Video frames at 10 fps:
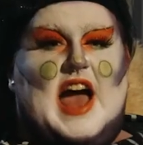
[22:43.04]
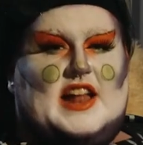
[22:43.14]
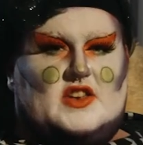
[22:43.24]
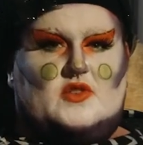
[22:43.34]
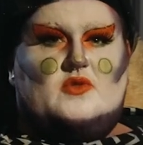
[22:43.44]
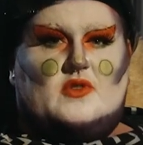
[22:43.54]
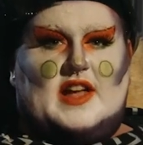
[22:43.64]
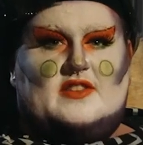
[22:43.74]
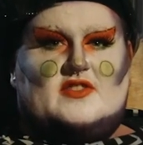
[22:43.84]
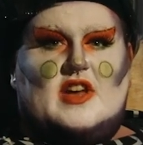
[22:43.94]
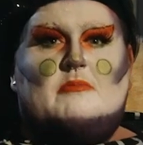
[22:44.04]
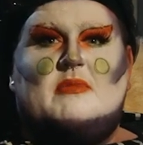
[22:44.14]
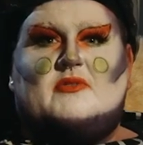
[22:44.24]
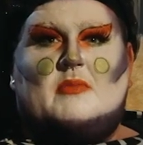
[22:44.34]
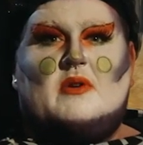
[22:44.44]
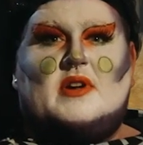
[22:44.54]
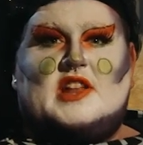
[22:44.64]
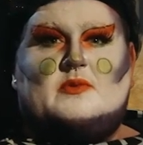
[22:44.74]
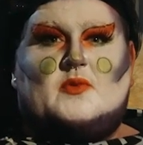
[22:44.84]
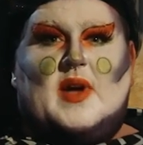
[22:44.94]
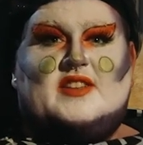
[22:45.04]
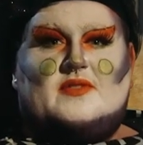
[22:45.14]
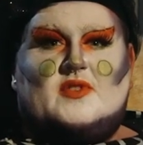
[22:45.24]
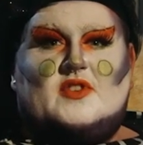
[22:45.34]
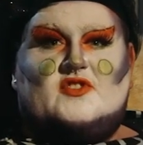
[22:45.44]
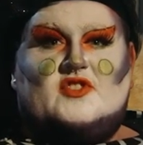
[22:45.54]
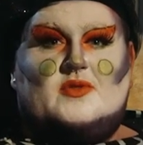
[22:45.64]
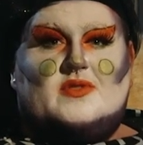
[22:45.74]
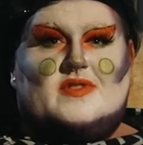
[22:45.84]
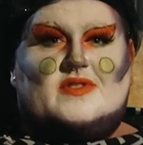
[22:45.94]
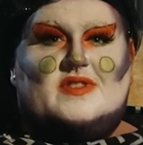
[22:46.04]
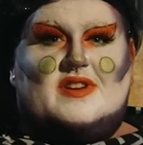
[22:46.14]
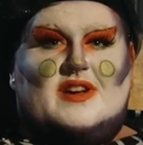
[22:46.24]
At Newgrange, Miss Morrigan was waiting for her students.